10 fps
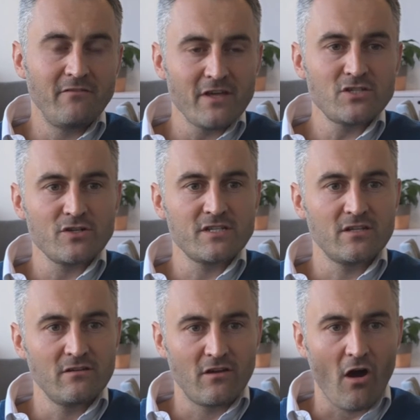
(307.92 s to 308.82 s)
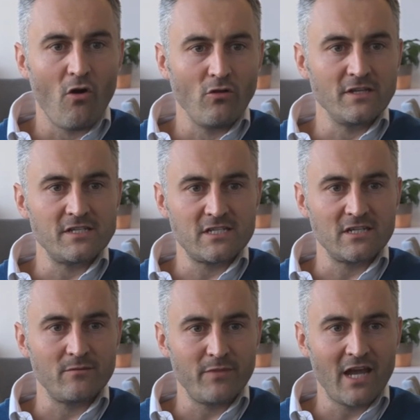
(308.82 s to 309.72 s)
Investorist goal is
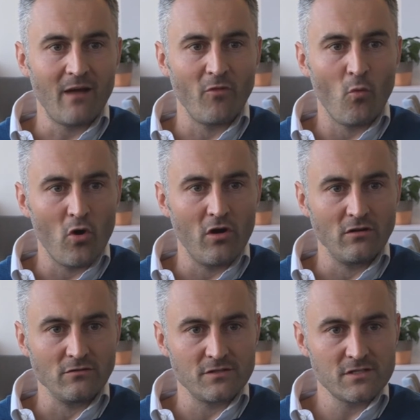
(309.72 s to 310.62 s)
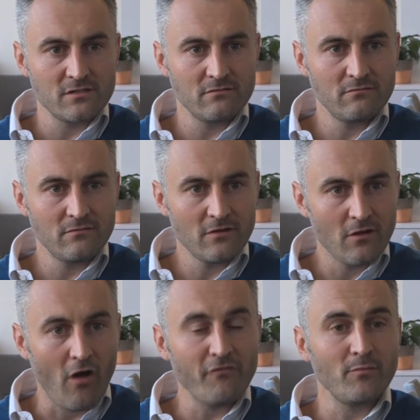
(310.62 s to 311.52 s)
to become the world's
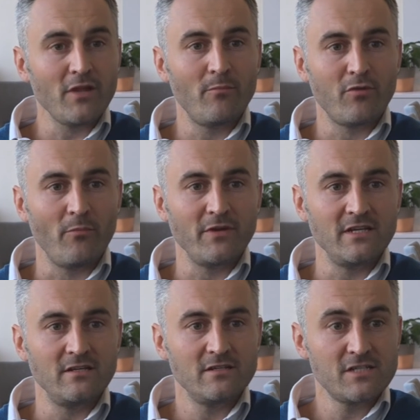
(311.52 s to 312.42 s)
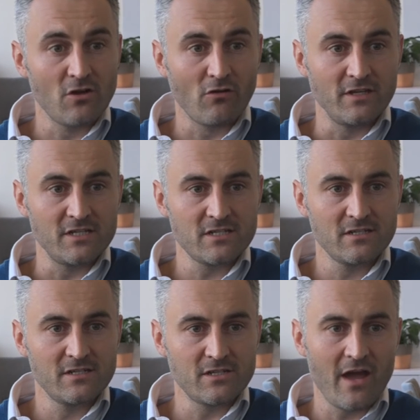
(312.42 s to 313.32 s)
off-the-plan property stock
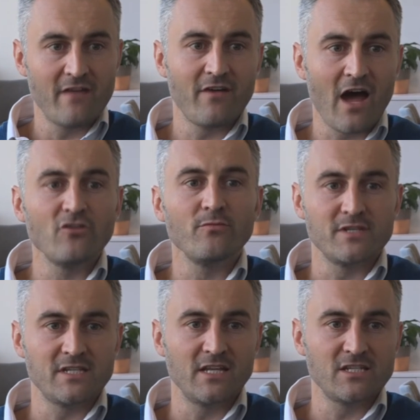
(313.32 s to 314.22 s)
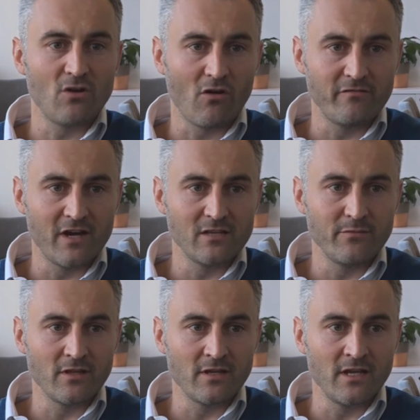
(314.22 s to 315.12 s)
list, so have 100% stock
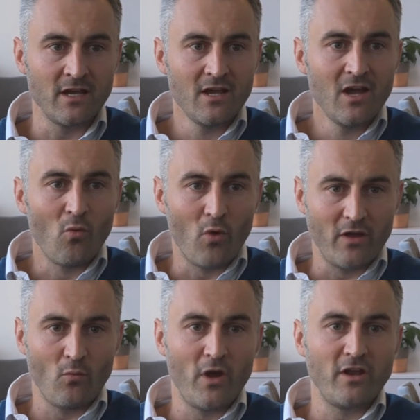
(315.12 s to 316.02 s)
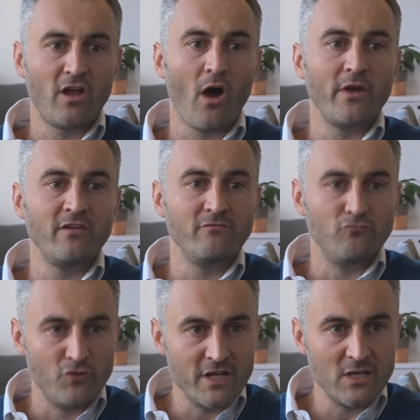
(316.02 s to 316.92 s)
availability. We're going
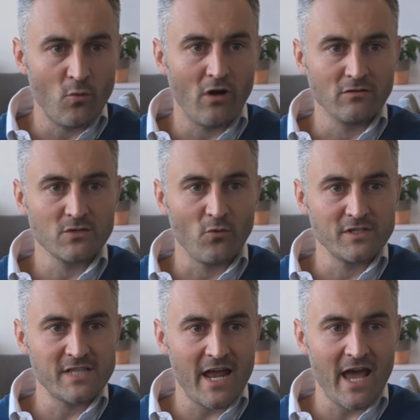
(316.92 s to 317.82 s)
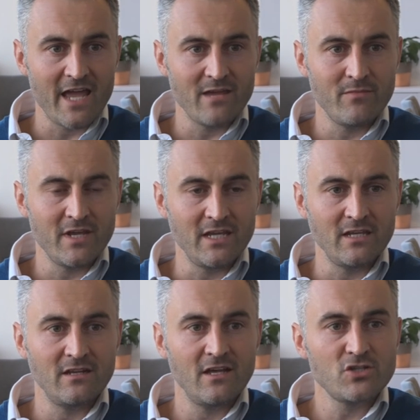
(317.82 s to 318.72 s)
really well towards that aim
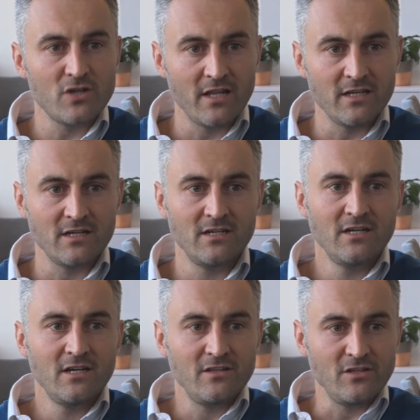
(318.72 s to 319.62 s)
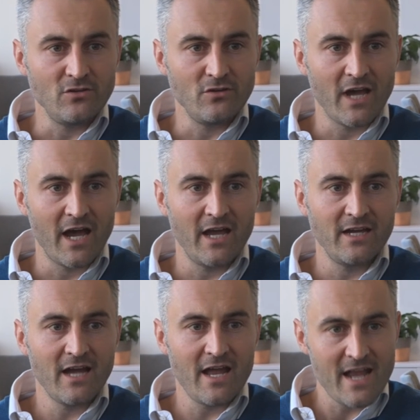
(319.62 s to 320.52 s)
in Australia, the UK,
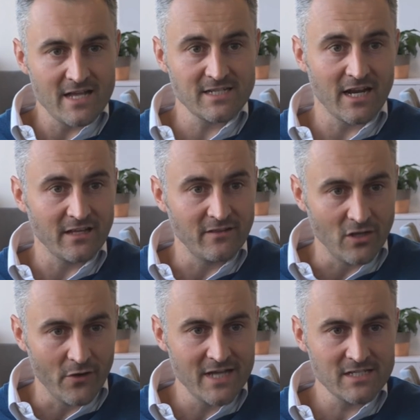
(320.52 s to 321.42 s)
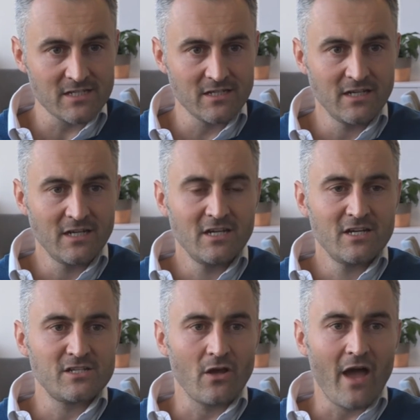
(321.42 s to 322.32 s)
and now starting in the US.
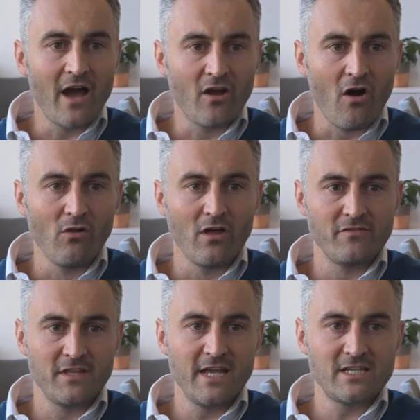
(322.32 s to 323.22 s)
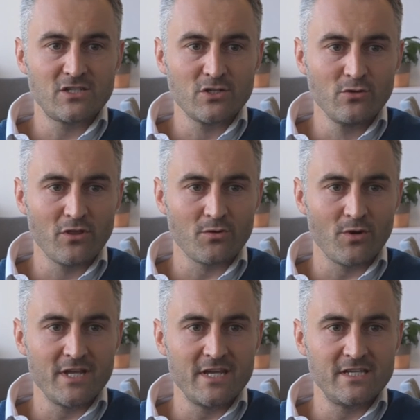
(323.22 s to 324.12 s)
So our goal over the next 2 to
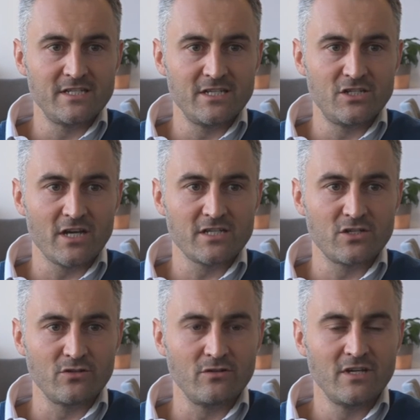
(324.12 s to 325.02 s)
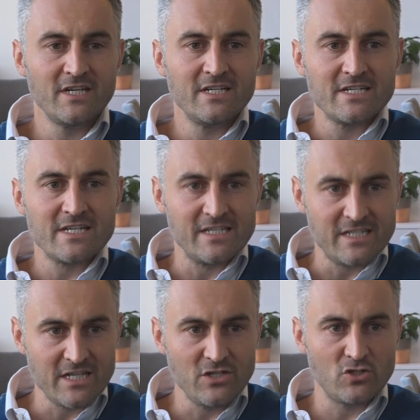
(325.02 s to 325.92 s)
3 years is just to
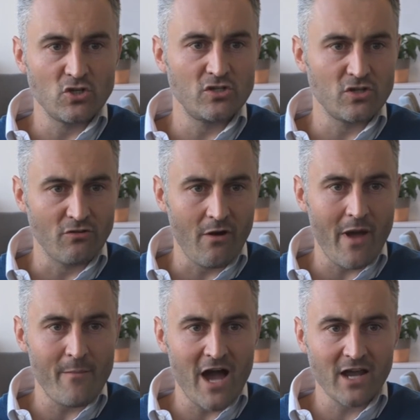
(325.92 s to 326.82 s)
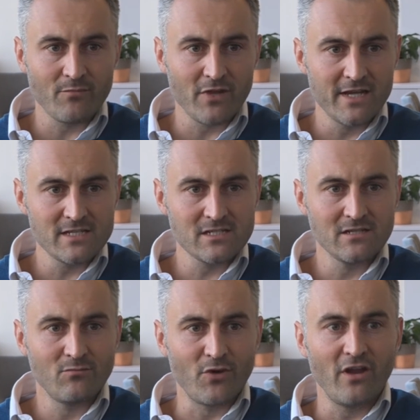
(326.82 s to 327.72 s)
continue to grow our
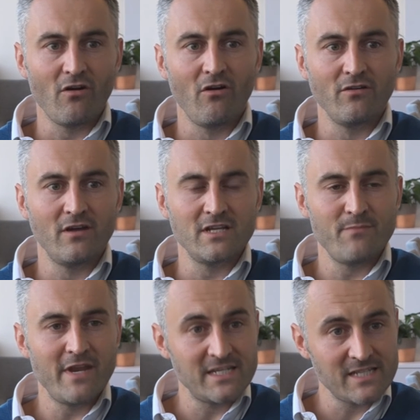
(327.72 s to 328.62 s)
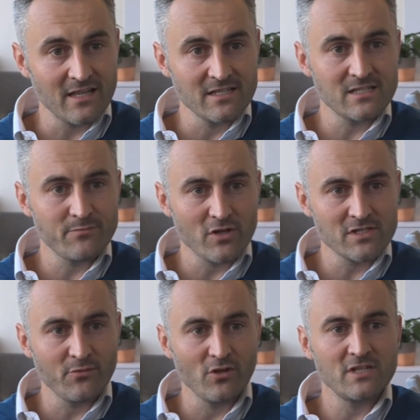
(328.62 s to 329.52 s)
marketplace, bring on as many sellers as
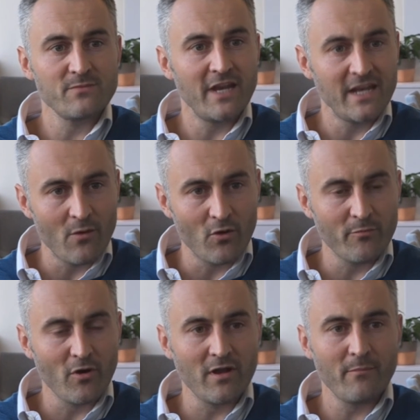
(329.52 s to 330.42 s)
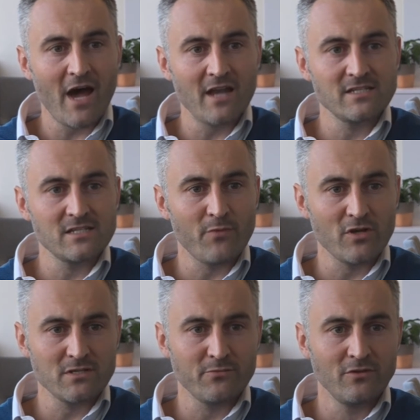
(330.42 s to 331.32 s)
possible and as many network partners as
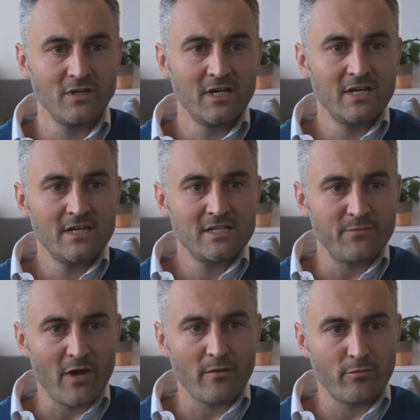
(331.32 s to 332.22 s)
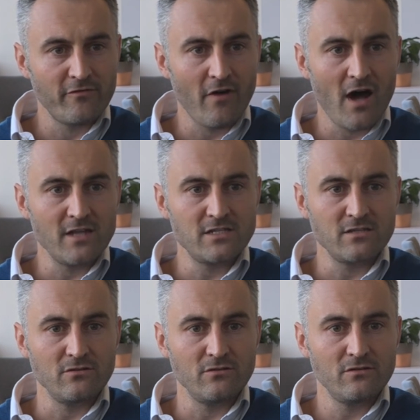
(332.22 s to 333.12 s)
possible to be able to provide
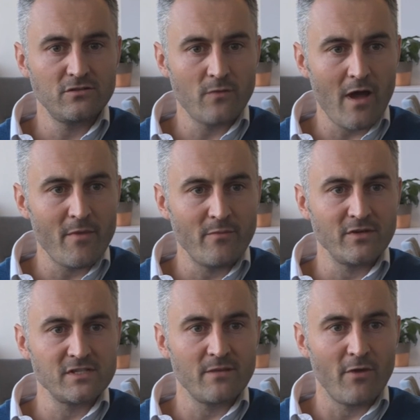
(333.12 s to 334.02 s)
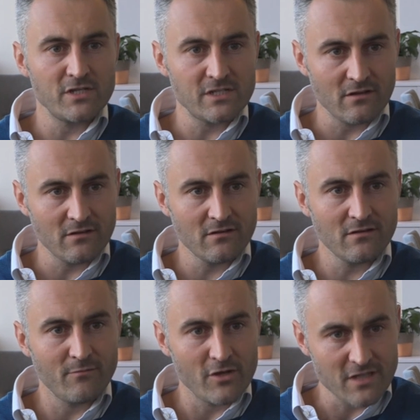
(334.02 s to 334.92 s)
to our members the most
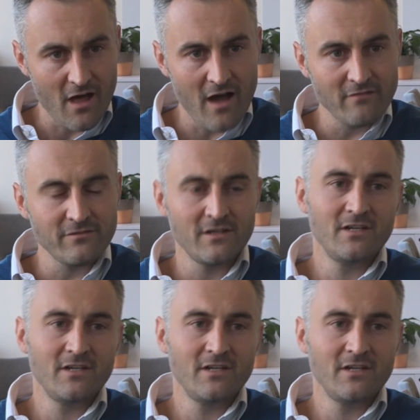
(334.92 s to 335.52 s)
live,